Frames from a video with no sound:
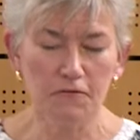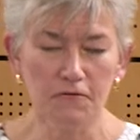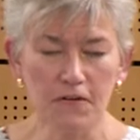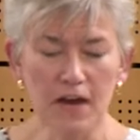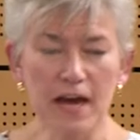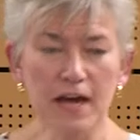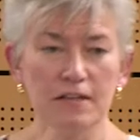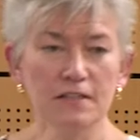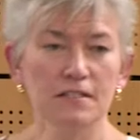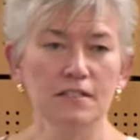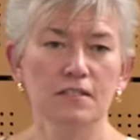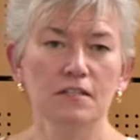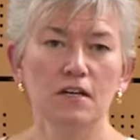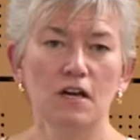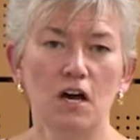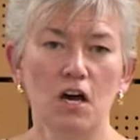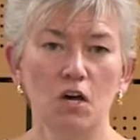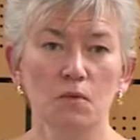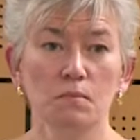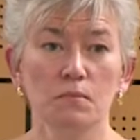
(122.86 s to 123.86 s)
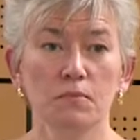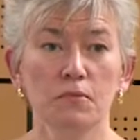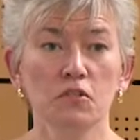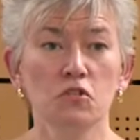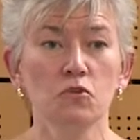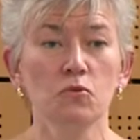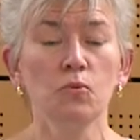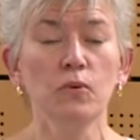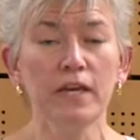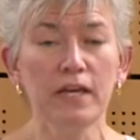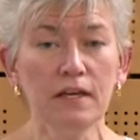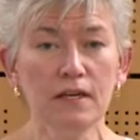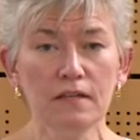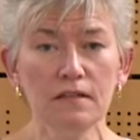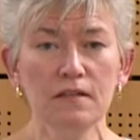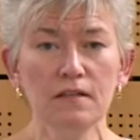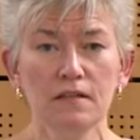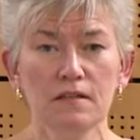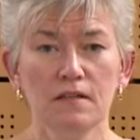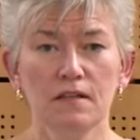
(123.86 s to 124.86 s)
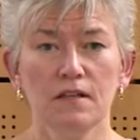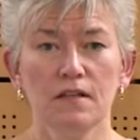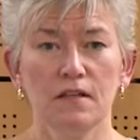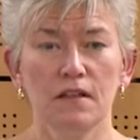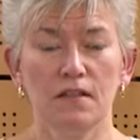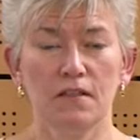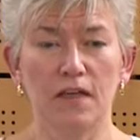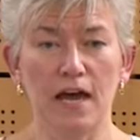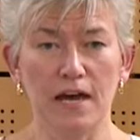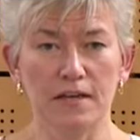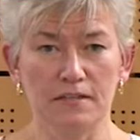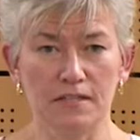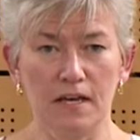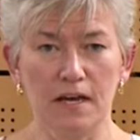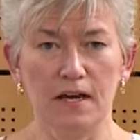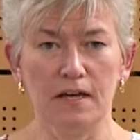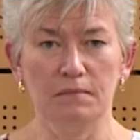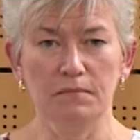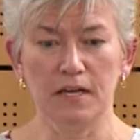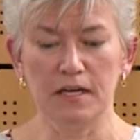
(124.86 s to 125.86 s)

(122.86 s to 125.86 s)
fact, um, between that time,